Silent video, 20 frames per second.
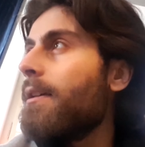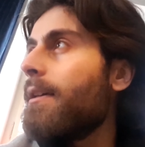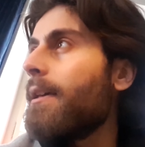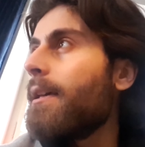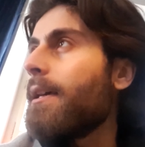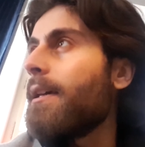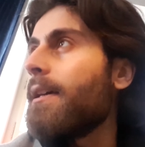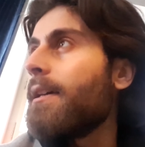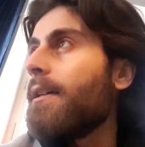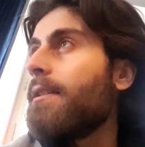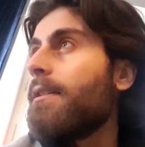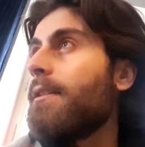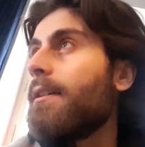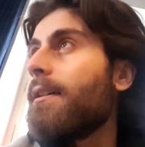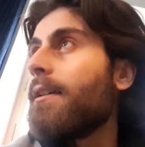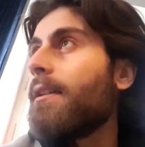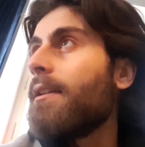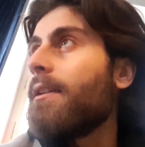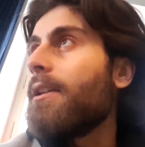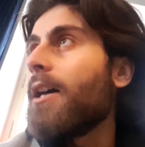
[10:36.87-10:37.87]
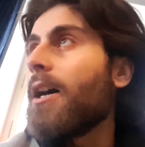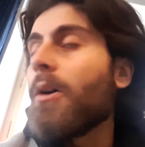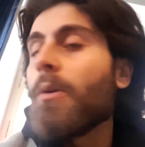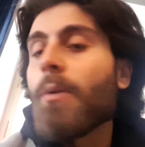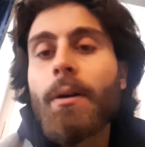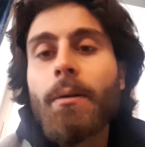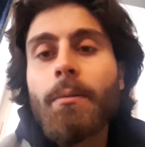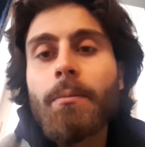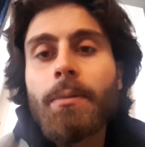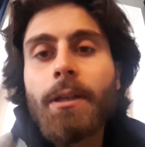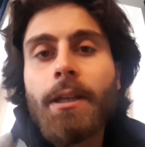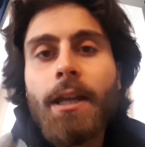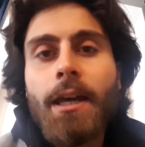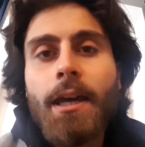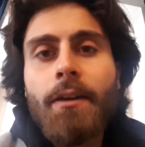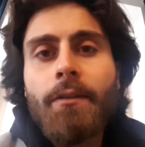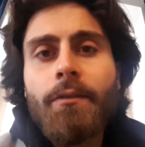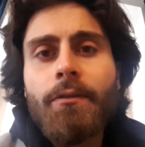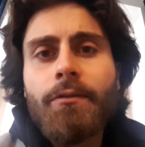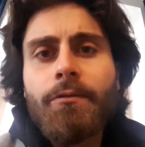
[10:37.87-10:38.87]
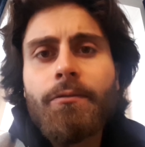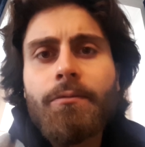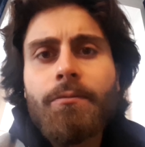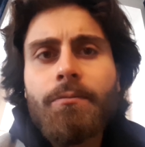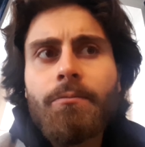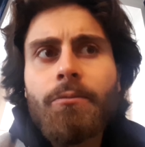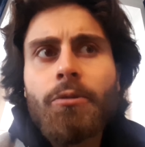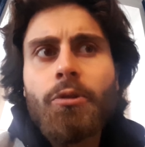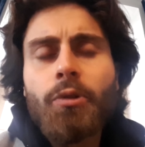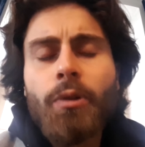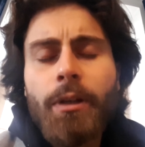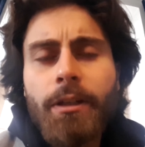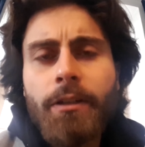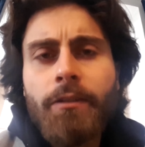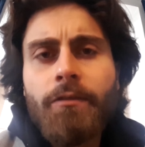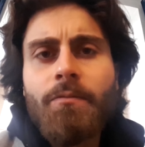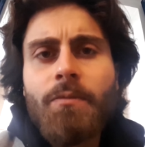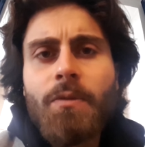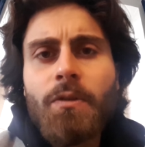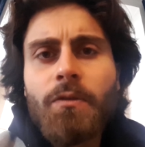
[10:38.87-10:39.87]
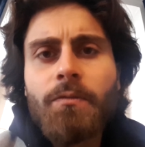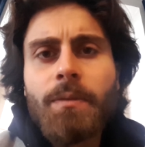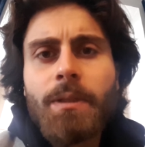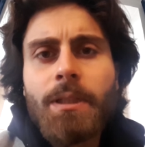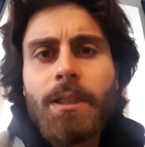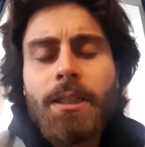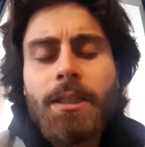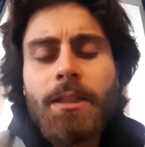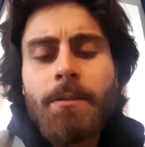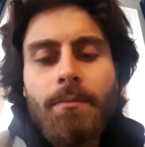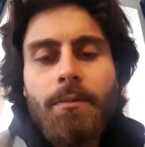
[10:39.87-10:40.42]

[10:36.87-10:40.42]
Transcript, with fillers: and uh, now I'm gonna have creative movement.